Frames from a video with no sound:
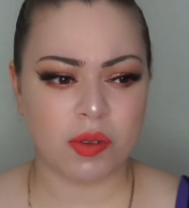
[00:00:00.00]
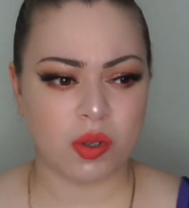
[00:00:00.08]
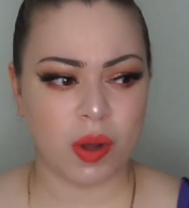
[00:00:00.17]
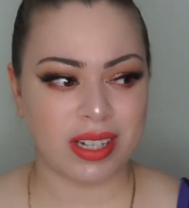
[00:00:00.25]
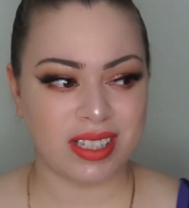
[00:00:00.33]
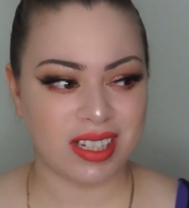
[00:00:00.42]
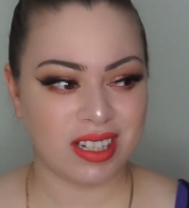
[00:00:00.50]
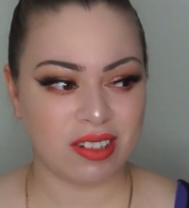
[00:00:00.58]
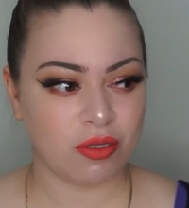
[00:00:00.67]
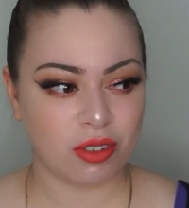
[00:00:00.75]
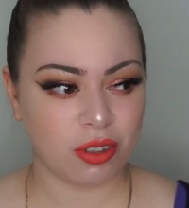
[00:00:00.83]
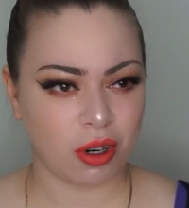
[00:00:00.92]
So I
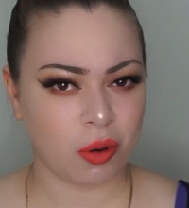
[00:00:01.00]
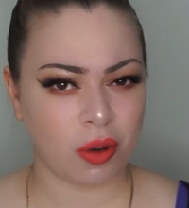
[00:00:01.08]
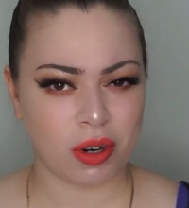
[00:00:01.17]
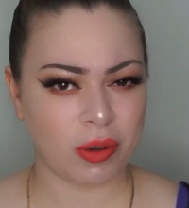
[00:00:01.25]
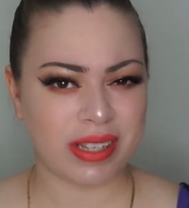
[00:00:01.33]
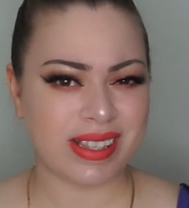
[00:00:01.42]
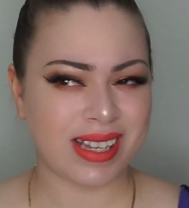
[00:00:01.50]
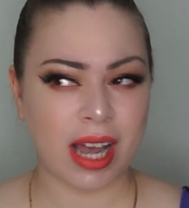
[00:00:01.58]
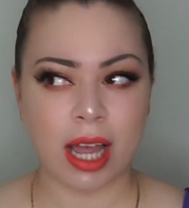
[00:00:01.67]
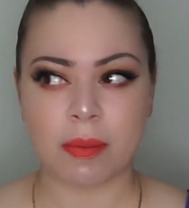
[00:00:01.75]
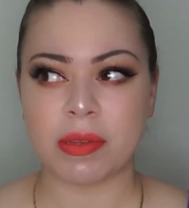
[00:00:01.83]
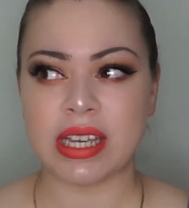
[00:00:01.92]
didn't, want to waste
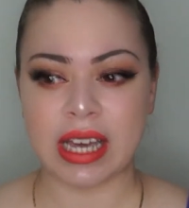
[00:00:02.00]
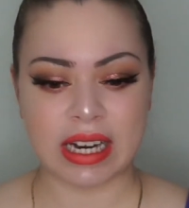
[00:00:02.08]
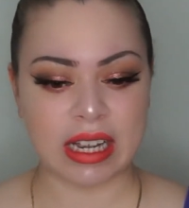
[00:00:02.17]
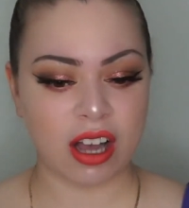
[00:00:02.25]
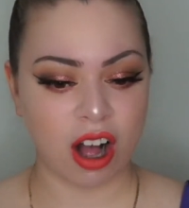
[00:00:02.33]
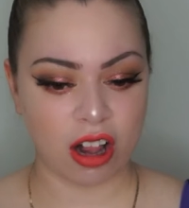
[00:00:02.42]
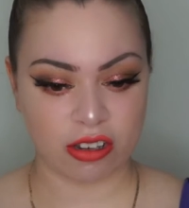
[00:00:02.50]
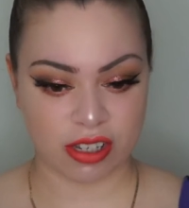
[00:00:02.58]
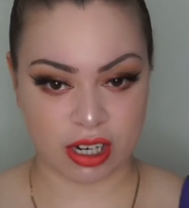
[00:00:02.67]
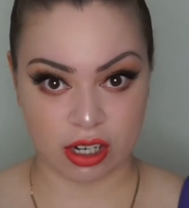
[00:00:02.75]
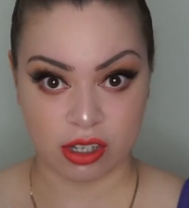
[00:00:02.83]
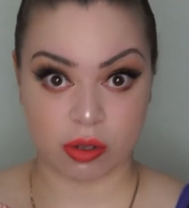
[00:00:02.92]
time getting
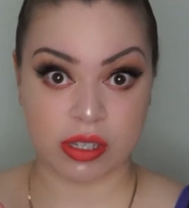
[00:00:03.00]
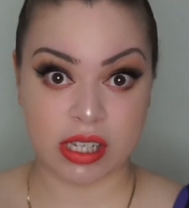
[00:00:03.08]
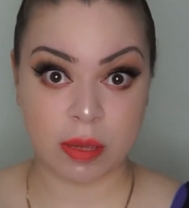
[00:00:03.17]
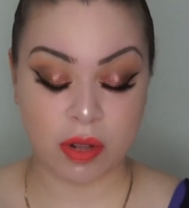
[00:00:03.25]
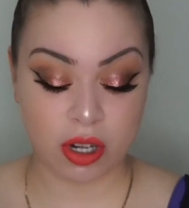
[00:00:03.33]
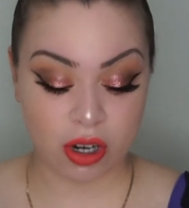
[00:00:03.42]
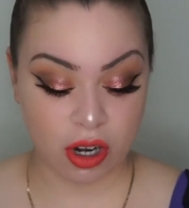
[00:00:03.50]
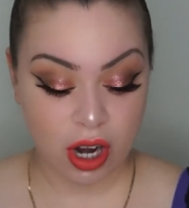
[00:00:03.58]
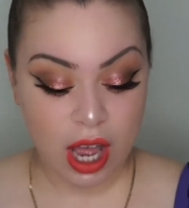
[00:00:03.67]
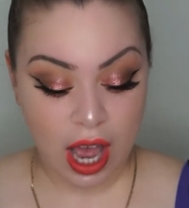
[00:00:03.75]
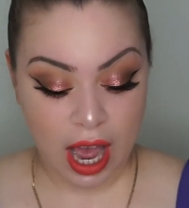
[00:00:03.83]
colors that are so similar.